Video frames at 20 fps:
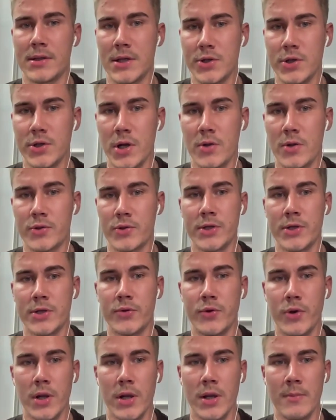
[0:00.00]
essentially I'll
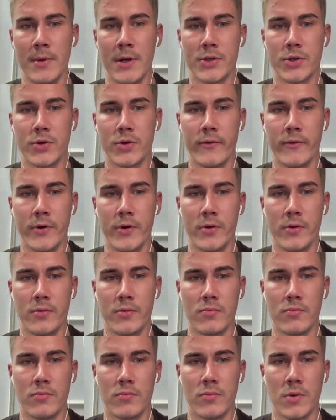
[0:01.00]
send you 3 emails over,
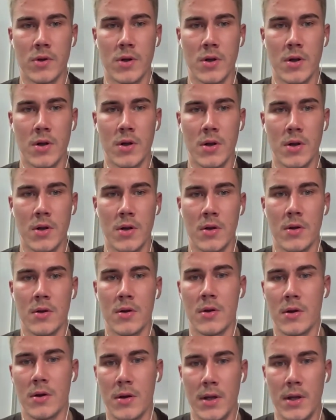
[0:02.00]

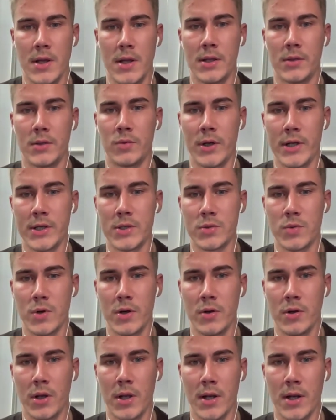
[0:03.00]
and one is
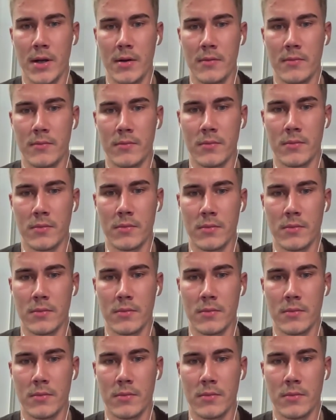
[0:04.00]
where you can